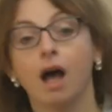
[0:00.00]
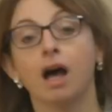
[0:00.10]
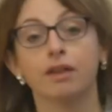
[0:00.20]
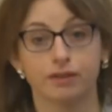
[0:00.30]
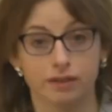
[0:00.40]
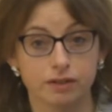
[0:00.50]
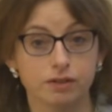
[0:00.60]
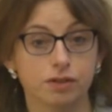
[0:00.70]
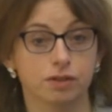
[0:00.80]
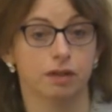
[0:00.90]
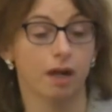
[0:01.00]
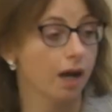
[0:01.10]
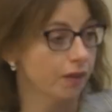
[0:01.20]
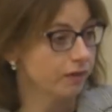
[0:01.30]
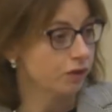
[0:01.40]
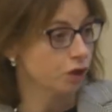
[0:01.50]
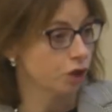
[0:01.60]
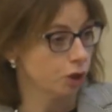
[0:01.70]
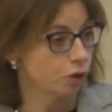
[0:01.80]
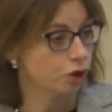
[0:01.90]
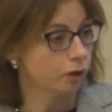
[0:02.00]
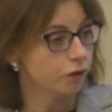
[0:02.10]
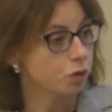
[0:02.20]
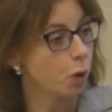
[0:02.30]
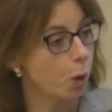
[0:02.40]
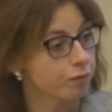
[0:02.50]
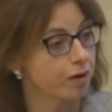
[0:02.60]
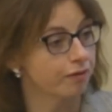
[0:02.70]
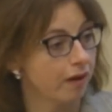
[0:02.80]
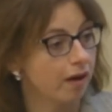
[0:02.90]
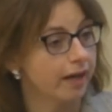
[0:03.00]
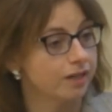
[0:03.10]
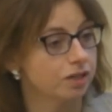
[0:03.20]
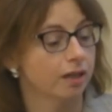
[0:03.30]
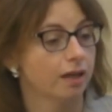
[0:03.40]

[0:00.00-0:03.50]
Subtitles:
Other institutions will provide